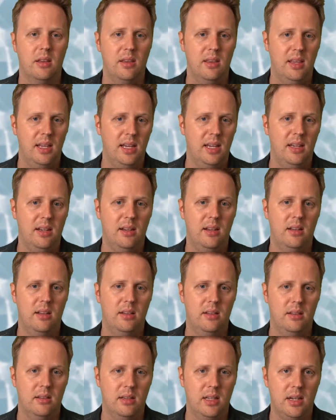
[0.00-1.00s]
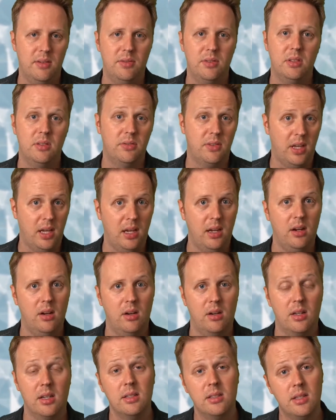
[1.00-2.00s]
that level of
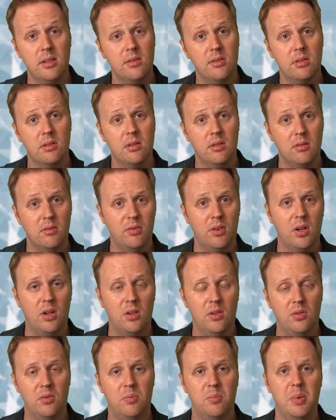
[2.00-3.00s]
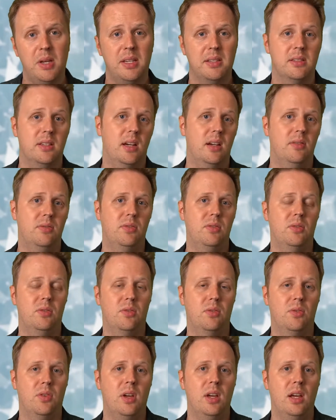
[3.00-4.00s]
care continues to evolve based off
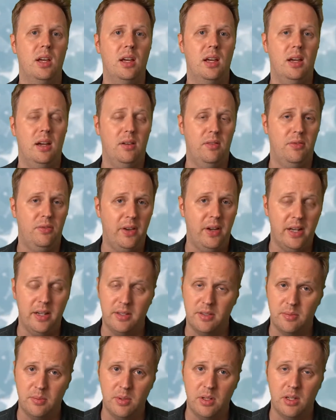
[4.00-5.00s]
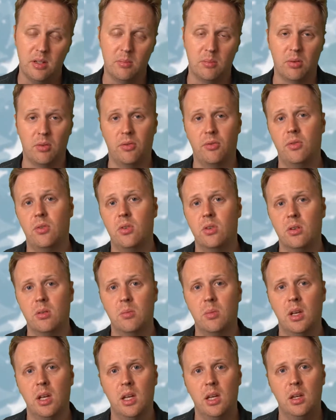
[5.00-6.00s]
of how fast we can
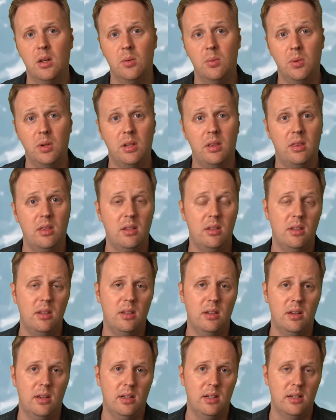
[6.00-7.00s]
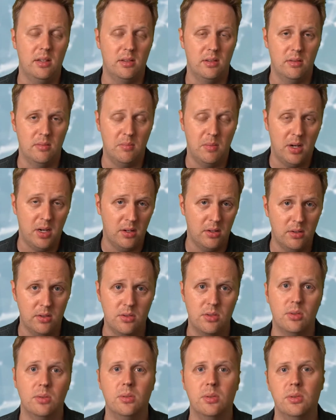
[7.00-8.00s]
perform with the modern
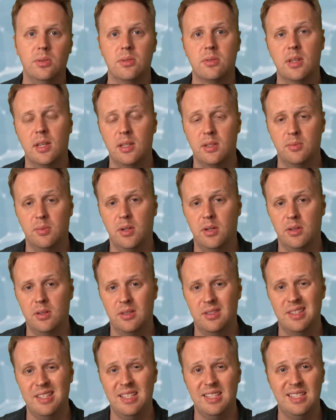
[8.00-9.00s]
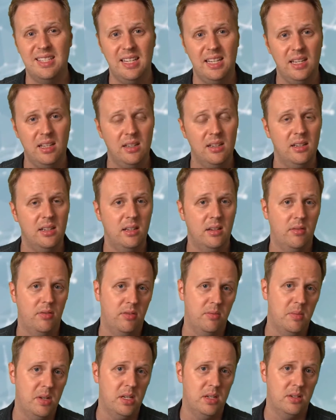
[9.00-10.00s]
tools, as well as the data and
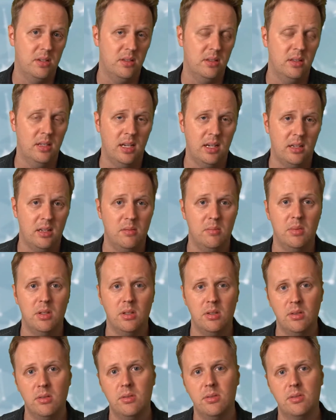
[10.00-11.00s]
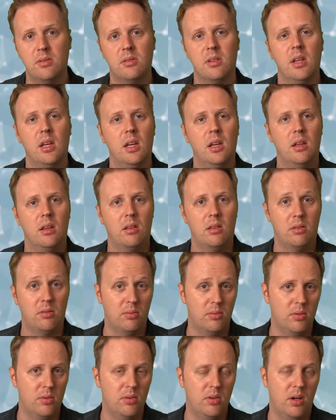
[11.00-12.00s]
information that can be used
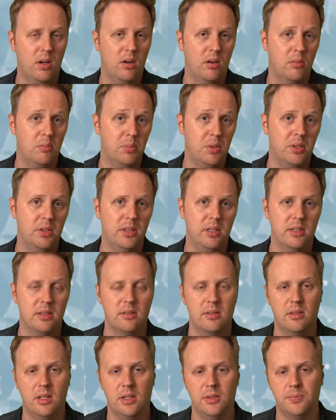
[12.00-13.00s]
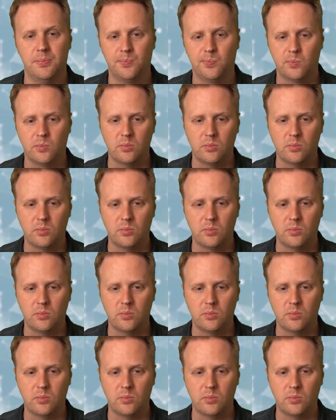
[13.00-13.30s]
through our buildings. Now,